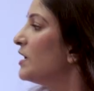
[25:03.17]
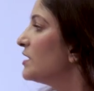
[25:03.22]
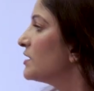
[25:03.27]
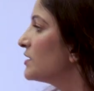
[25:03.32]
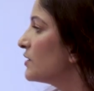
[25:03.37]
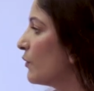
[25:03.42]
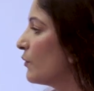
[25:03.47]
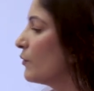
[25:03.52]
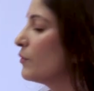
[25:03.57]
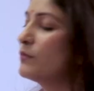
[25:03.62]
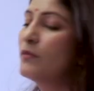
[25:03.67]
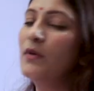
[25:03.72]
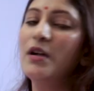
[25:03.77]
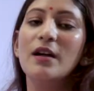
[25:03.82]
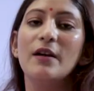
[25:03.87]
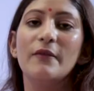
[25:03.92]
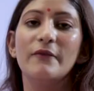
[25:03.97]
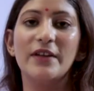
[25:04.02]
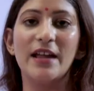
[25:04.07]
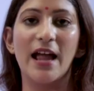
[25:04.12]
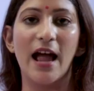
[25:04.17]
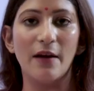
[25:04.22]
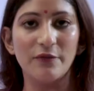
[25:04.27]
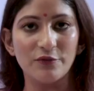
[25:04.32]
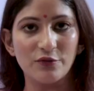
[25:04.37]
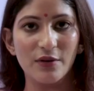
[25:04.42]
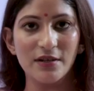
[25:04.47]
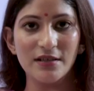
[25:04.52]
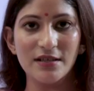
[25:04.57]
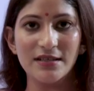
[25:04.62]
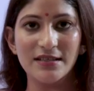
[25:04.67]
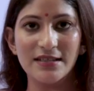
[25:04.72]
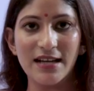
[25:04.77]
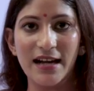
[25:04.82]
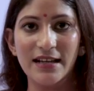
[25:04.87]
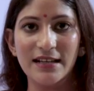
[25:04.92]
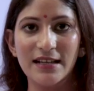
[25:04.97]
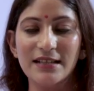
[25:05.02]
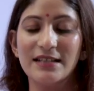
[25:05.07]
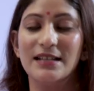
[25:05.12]
so we have to
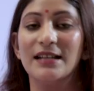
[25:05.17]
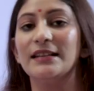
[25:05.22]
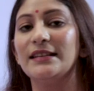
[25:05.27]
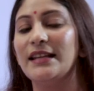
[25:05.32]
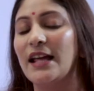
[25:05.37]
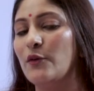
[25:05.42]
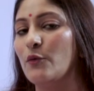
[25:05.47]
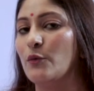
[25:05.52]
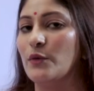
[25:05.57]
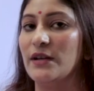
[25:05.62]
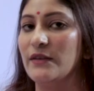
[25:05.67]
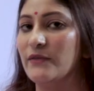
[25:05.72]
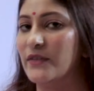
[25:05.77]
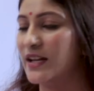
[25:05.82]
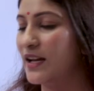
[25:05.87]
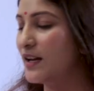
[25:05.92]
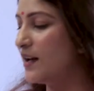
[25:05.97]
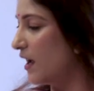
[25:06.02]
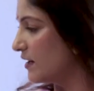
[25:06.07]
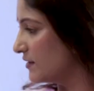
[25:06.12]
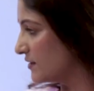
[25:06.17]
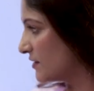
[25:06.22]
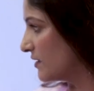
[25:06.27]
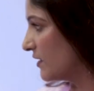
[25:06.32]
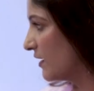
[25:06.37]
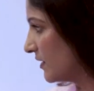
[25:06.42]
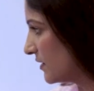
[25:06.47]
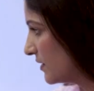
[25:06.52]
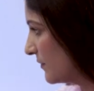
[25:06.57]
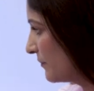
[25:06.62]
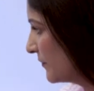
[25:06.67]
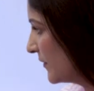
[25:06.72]
understand it then only we can answer it